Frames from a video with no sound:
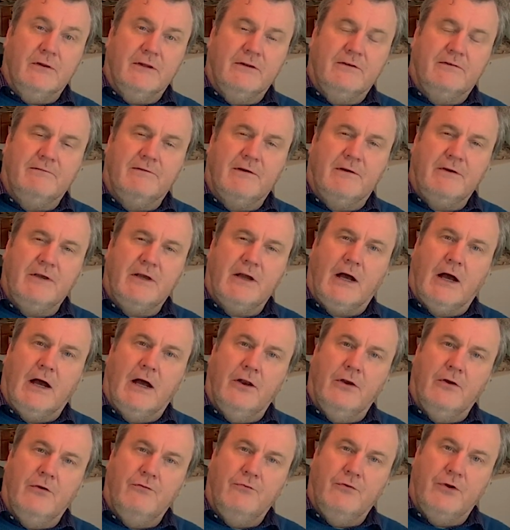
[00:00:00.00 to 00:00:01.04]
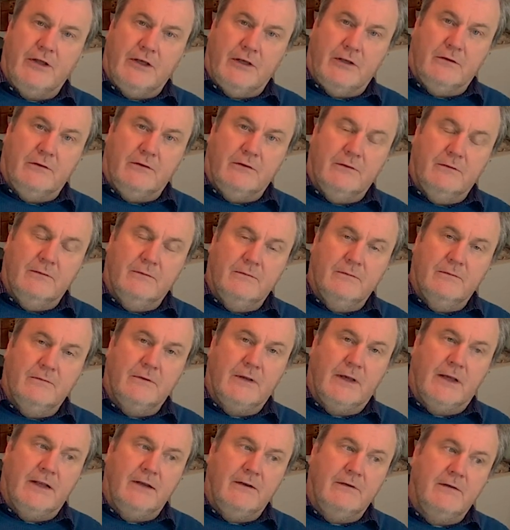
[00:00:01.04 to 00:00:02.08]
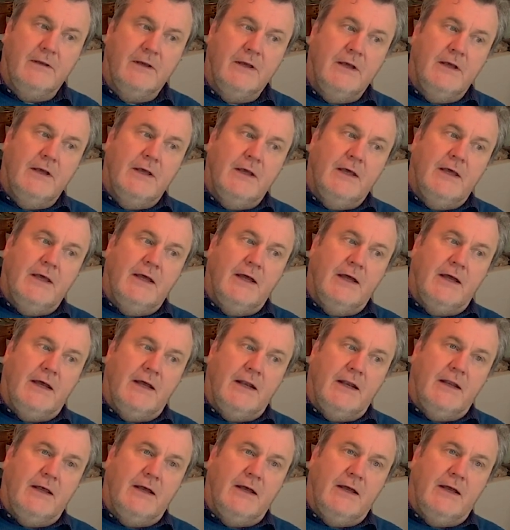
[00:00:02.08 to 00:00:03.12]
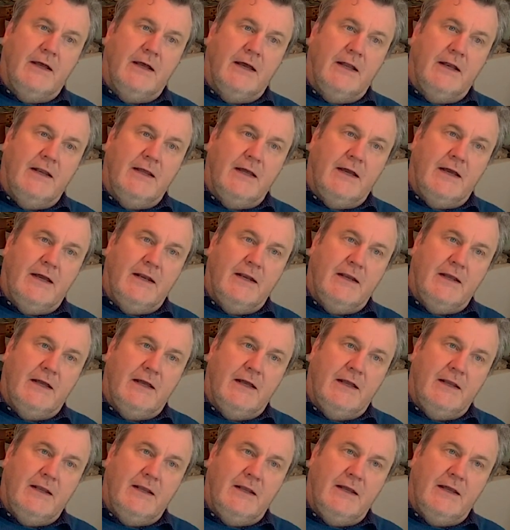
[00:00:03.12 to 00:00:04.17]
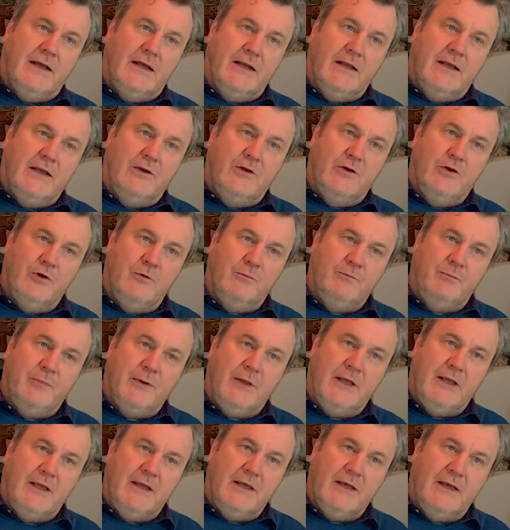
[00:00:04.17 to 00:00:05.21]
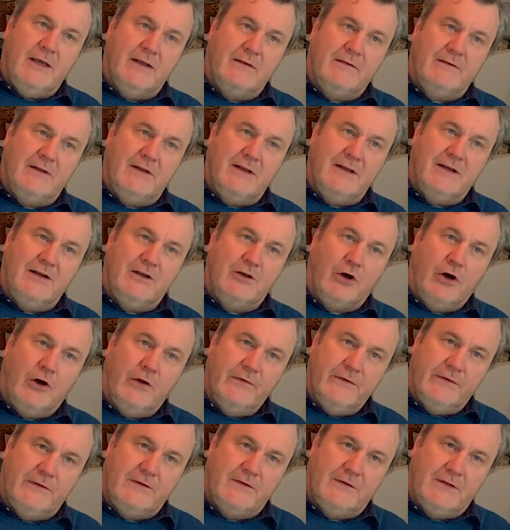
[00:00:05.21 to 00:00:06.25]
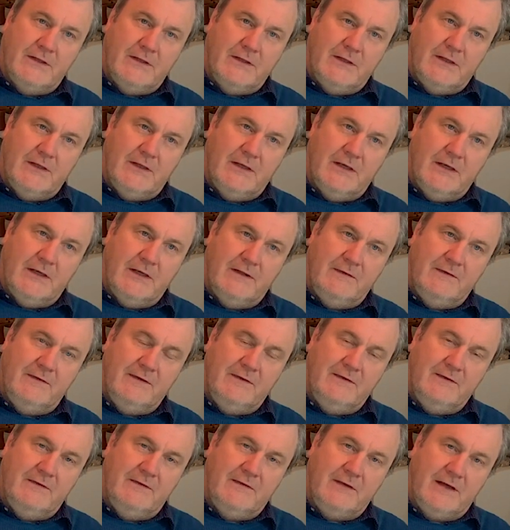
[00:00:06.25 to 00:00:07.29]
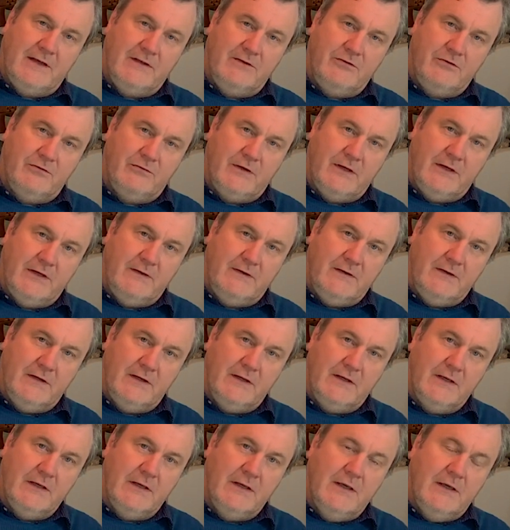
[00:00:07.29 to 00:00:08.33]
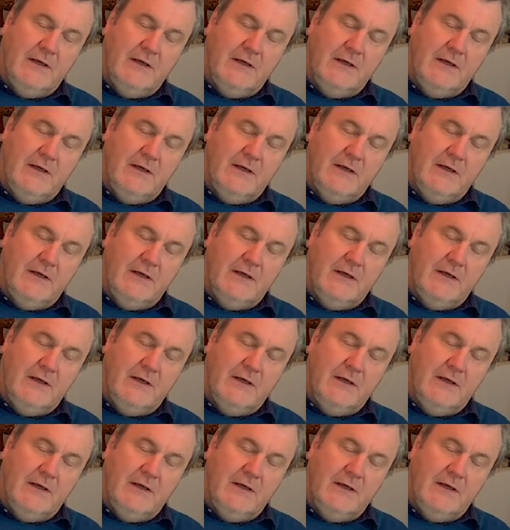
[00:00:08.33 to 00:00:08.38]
It's very unreal. And it could be, it's an inconstant thing. It's exaggerated.